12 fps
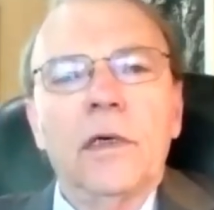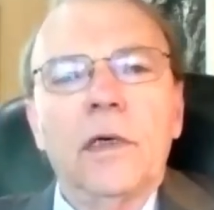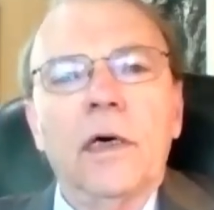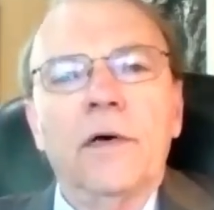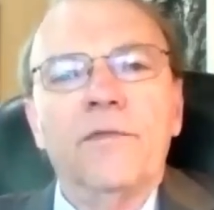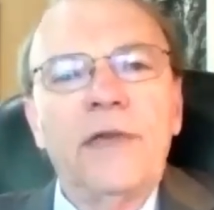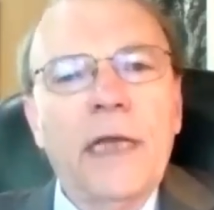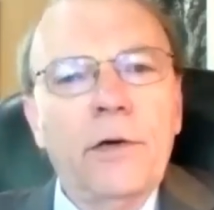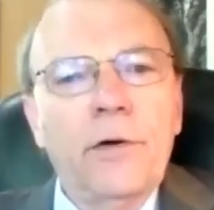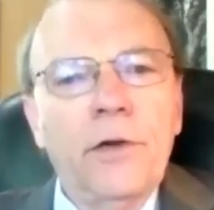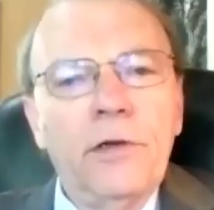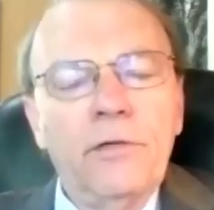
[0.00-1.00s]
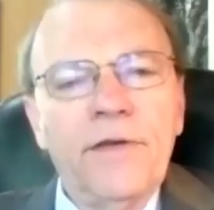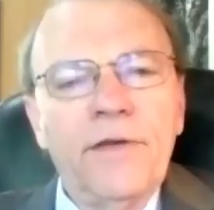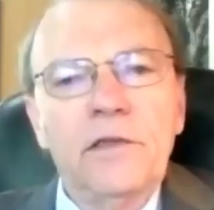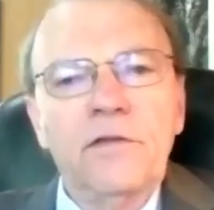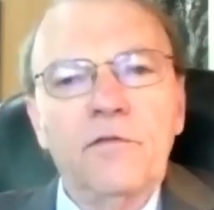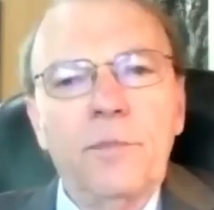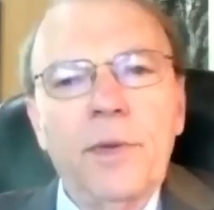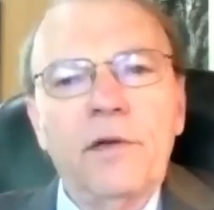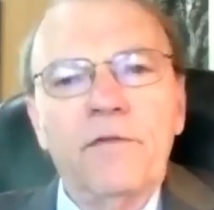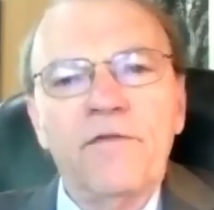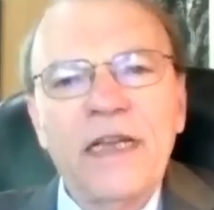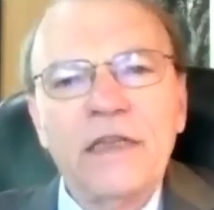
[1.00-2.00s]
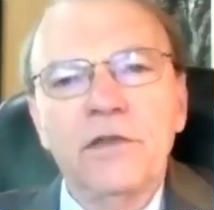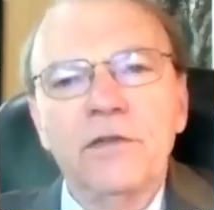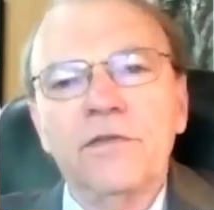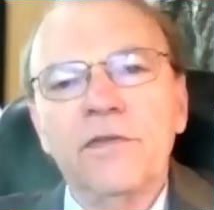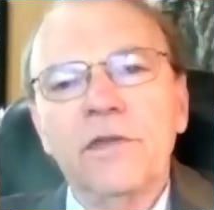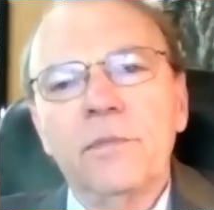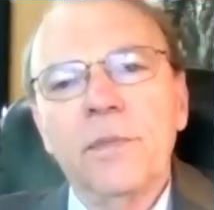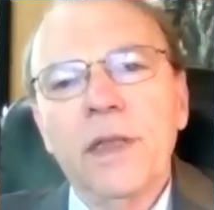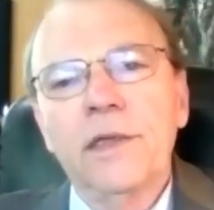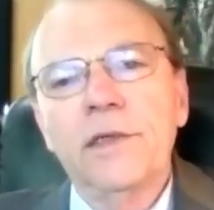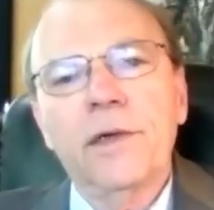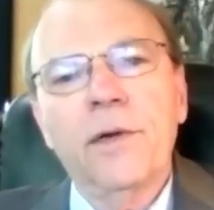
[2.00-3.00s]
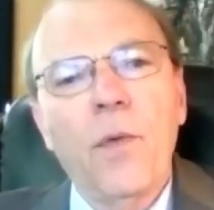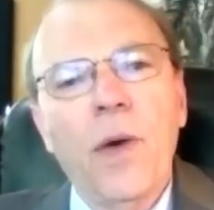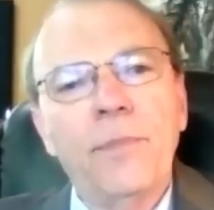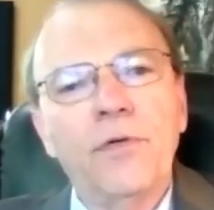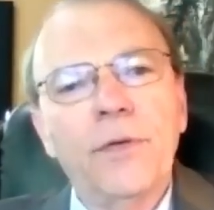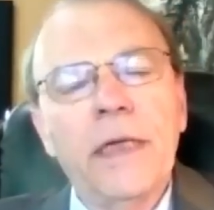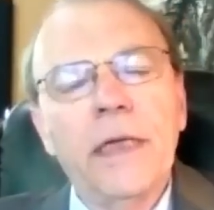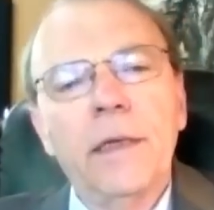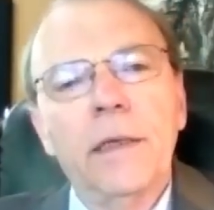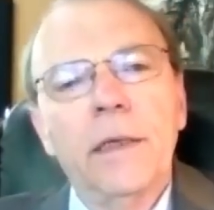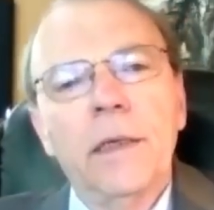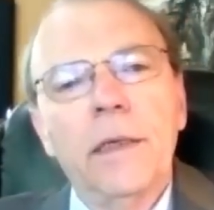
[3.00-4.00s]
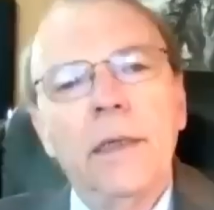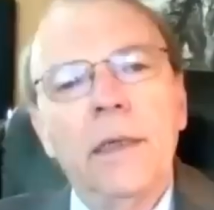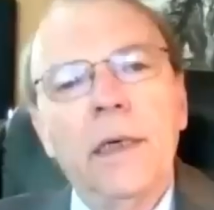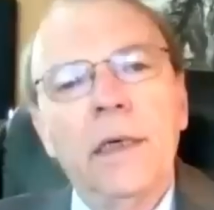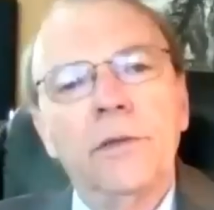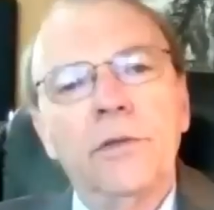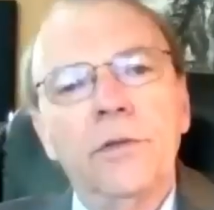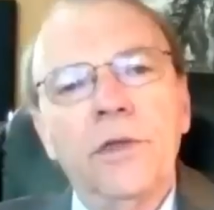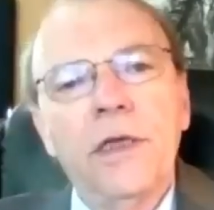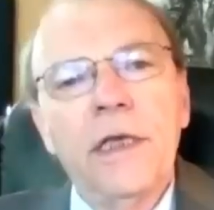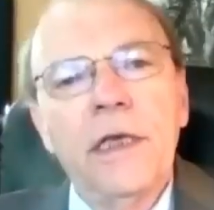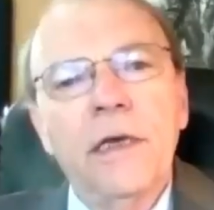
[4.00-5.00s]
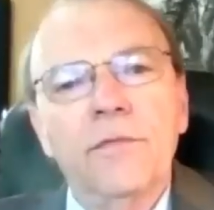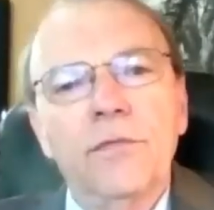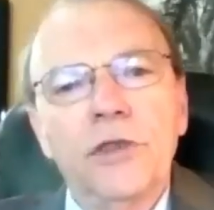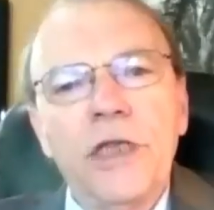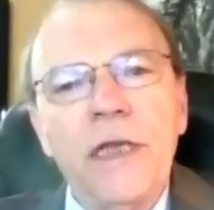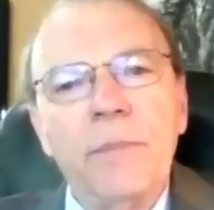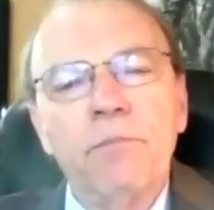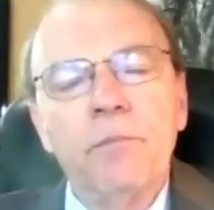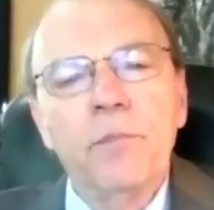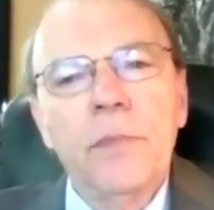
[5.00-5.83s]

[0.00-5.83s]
of not only defensive but offensive military weaponry to the Kiev regime.